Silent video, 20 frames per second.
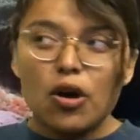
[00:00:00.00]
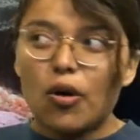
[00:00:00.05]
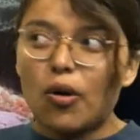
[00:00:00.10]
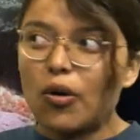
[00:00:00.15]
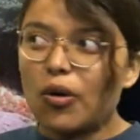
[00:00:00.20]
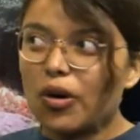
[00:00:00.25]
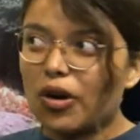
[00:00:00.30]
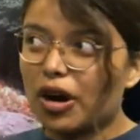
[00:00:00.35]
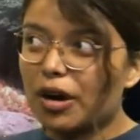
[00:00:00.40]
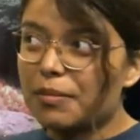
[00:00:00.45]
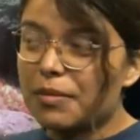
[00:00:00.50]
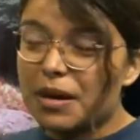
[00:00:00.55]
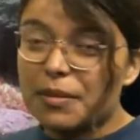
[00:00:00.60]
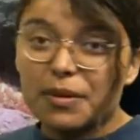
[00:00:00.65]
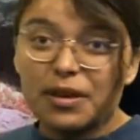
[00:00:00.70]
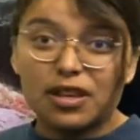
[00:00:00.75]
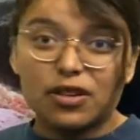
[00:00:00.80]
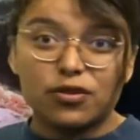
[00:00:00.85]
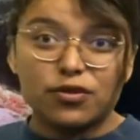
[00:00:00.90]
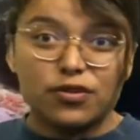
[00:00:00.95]
or maybe
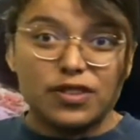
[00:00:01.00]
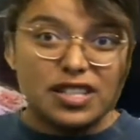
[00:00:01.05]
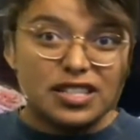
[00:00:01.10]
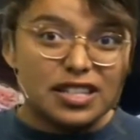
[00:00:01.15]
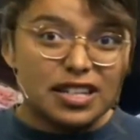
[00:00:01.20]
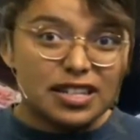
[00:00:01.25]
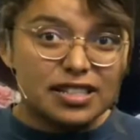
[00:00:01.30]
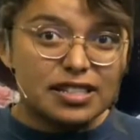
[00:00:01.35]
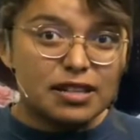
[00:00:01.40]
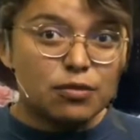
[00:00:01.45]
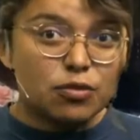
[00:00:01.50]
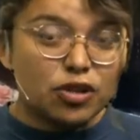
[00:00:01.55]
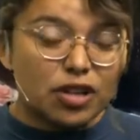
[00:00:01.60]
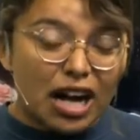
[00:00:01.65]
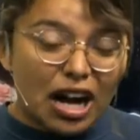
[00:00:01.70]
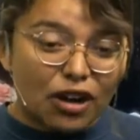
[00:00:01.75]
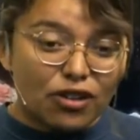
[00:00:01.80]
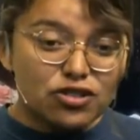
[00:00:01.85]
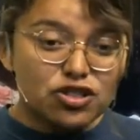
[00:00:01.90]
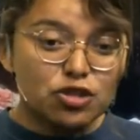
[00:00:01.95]
you have visited somewhere
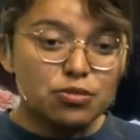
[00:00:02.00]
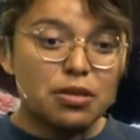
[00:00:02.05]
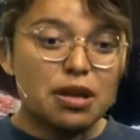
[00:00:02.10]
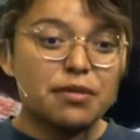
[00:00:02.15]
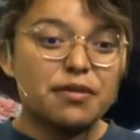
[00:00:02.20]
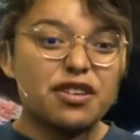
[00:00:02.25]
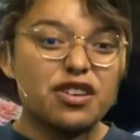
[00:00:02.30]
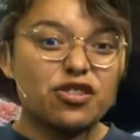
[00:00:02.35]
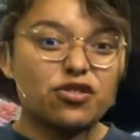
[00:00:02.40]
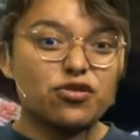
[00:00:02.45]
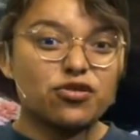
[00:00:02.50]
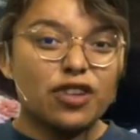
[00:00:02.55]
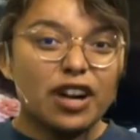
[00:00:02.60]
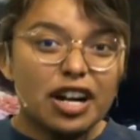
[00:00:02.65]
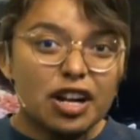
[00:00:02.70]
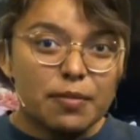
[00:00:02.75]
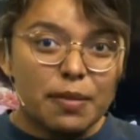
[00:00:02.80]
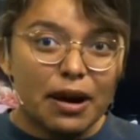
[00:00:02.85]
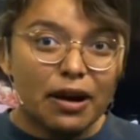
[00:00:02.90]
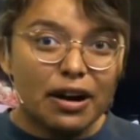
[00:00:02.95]
else, or maybe you've read
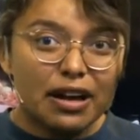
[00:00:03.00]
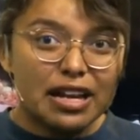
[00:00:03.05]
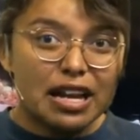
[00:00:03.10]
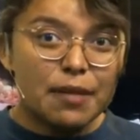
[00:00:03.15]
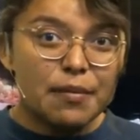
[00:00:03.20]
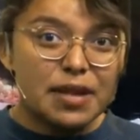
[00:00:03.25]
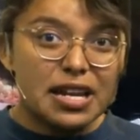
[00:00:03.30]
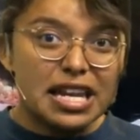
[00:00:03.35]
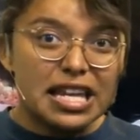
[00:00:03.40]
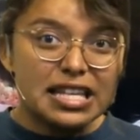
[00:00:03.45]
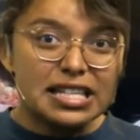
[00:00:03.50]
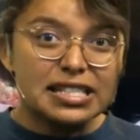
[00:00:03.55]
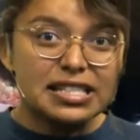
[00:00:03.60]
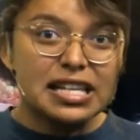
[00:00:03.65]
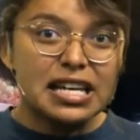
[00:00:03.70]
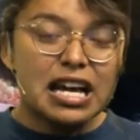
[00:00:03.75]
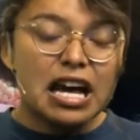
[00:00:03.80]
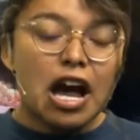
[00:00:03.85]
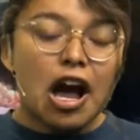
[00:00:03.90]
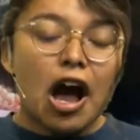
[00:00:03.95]
about anemones,
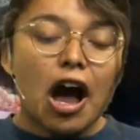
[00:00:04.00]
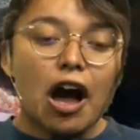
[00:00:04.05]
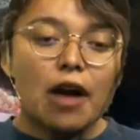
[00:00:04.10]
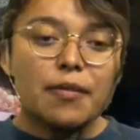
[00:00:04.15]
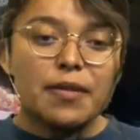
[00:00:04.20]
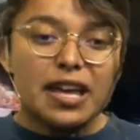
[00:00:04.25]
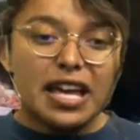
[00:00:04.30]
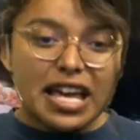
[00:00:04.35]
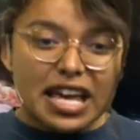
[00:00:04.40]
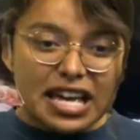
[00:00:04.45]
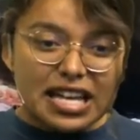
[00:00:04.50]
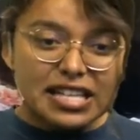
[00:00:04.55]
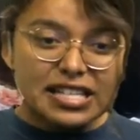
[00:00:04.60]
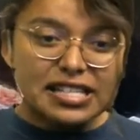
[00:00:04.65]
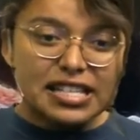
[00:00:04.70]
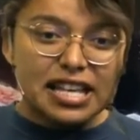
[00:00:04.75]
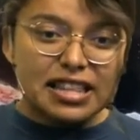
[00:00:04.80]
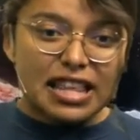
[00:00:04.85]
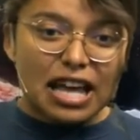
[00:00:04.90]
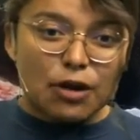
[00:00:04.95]
um,
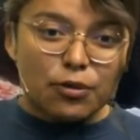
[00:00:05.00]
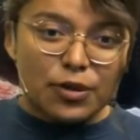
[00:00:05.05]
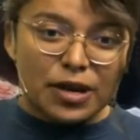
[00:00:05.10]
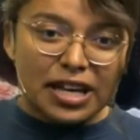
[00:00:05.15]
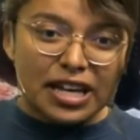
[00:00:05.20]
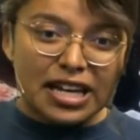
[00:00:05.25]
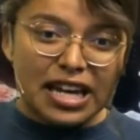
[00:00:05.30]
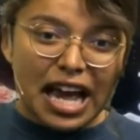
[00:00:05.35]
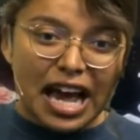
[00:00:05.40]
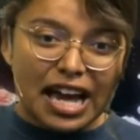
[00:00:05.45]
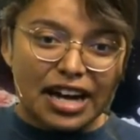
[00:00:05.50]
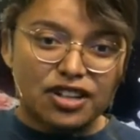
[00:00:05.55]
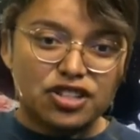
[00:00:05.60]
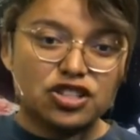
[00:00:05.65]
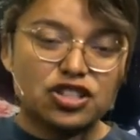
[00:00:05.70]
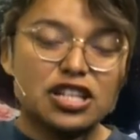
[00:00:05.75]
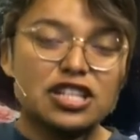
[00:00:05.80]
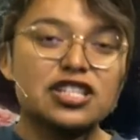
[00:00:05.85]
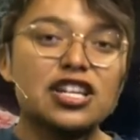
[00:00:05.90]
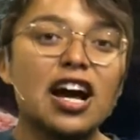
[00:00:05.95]
is that we can
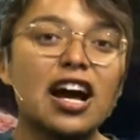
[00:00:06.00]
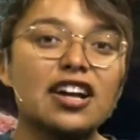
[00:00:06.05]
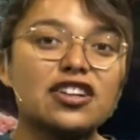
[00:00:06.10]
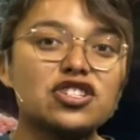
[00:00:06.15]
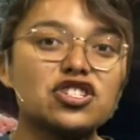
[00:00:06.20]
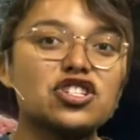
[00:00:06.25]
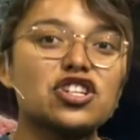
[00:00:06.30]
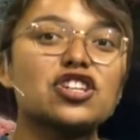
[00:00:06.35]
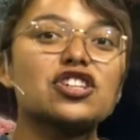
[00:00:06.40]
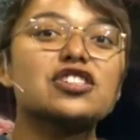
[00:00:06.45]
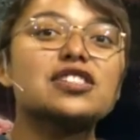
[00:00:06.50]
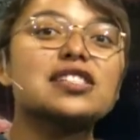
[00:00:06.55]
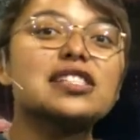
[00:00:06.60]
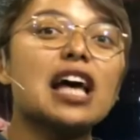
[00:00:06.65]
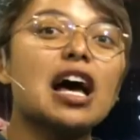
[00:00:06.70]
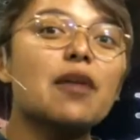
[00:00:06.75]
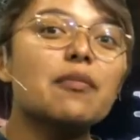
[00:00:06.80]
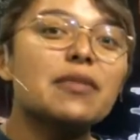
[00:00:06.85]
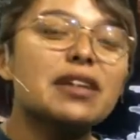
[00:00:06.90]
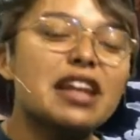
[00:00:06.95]
actually touch
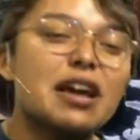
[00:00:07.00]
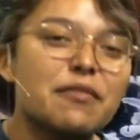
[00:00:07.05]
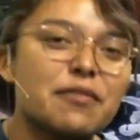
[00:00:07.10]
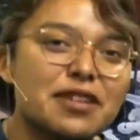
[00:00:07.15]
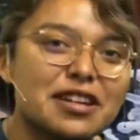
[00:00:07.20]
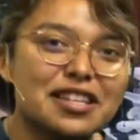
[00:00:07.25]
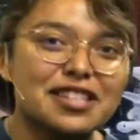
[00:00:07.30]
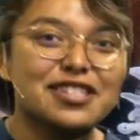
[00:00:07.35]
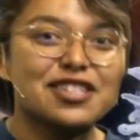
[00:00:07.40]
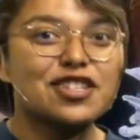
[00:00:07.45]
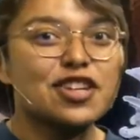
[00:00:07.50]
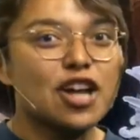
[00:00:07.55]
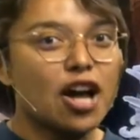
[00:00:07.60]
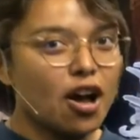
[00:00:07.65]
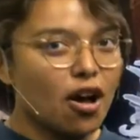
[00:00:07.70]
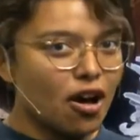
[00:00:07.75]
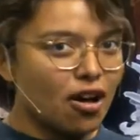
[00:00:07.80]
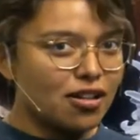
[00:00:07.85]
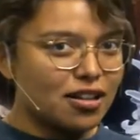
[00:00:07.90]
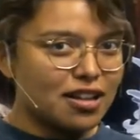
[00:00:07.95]
some anemones, not
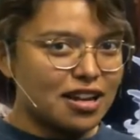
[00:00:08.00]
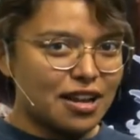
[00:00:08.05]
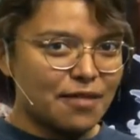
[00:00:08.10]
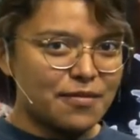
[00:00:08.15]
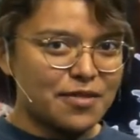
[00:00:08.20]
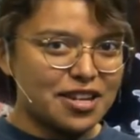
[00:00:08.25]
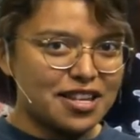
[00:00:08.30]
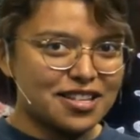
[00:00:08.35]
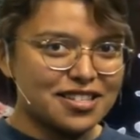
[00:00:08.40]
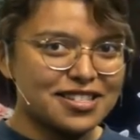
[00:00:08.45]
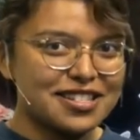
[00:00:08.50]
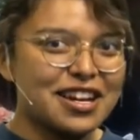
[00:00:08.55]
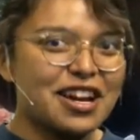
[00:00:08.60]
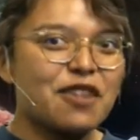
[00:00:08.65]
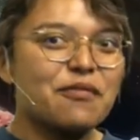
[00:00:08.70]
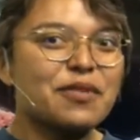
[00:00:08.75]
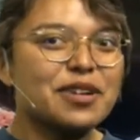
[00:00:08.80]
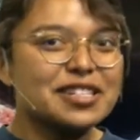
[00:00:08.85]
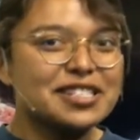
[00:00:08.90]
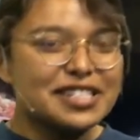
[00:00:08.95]
all anemones,
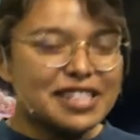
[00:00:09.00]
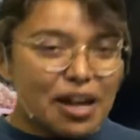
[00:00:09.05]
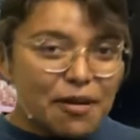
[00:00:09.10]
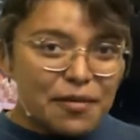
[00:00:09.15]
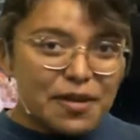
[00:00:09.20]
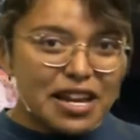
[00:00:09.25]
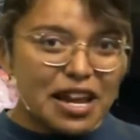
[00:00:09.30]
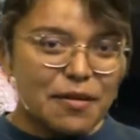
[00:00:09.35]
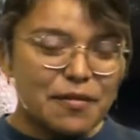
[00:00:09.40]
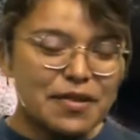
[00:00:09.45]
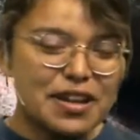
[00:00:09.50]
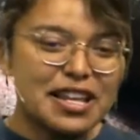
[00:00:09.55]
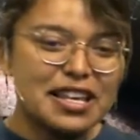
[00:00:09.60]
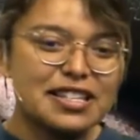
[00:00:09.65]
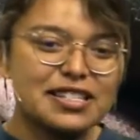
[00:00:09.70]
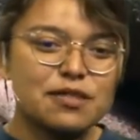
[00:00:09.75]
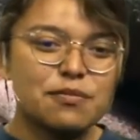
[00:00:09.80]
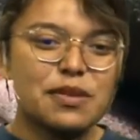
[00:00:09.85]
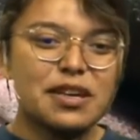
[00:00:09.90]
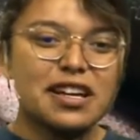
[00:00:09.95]
but some
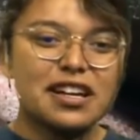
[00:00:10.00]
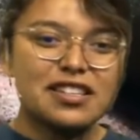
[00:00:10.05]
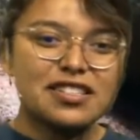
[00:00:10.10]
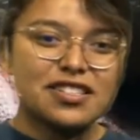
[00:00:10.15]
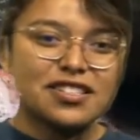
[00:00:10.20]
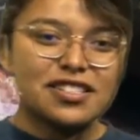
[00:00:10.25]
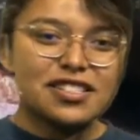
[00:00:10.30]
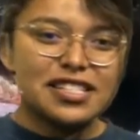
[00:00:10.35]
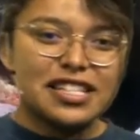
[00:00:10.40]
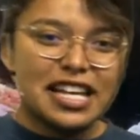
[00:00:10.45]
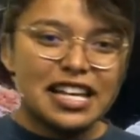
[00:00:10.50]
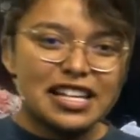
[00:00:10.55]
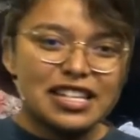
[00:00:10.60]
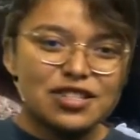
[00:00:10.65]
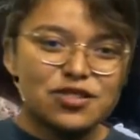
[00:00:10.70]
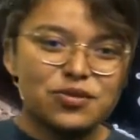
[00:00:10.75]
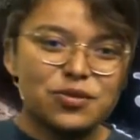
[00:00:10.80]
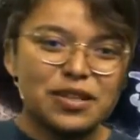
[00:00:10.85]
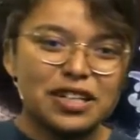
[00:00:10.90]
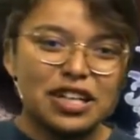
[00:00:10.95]
anemones because their sting
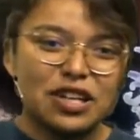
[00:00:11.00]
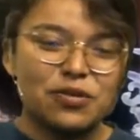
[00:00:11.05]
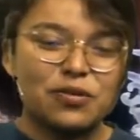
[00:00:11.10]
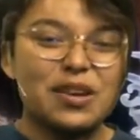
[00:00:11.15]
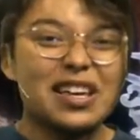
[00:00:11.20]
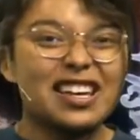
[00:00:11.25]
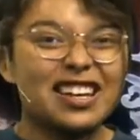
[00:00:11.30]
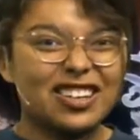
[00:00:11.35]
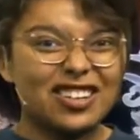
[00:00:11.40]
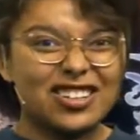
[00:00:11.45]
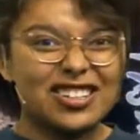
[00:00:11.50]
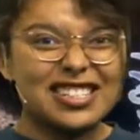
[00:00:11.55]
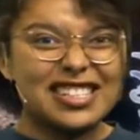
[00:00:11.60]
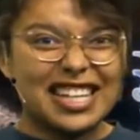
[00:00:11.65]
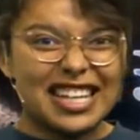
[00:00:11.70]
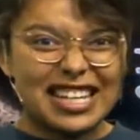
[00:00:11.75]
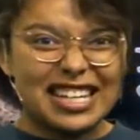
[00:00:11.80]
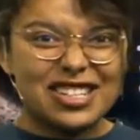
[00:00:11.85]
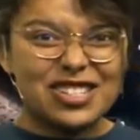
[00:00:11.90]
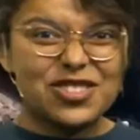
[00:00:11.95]
is really weak and our
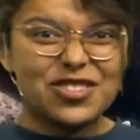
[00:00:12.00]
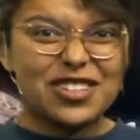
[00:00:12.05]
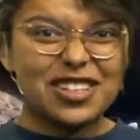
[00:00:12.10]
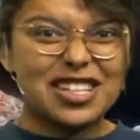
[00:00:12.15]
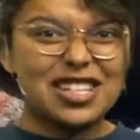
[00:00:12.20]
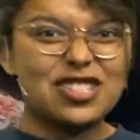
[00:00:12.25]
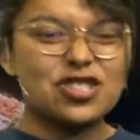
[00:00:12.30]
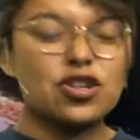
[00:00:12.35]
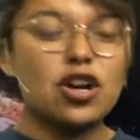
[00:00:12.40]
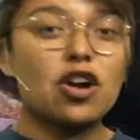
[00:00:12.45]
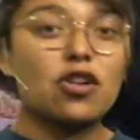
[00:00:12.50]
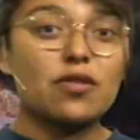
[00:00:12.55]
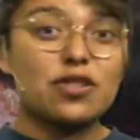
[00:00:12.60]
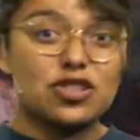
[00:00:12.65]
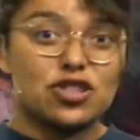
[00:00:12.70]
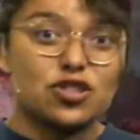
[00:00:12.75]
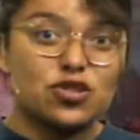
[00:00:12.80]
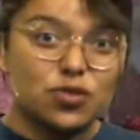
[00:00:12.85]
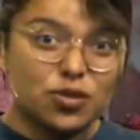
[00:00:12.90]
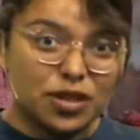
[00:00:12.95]
skin is really strong, which
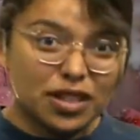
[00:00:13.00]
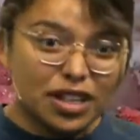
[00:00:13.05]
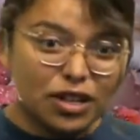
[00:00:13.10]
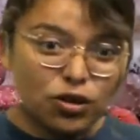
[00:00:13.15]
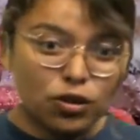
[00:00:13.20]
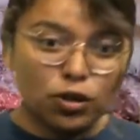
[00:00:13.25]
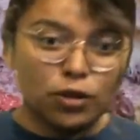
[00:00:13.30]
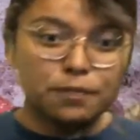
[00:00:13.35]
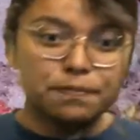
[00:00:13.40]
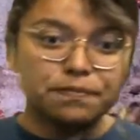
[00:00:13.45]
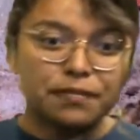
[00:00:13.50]
is really cool.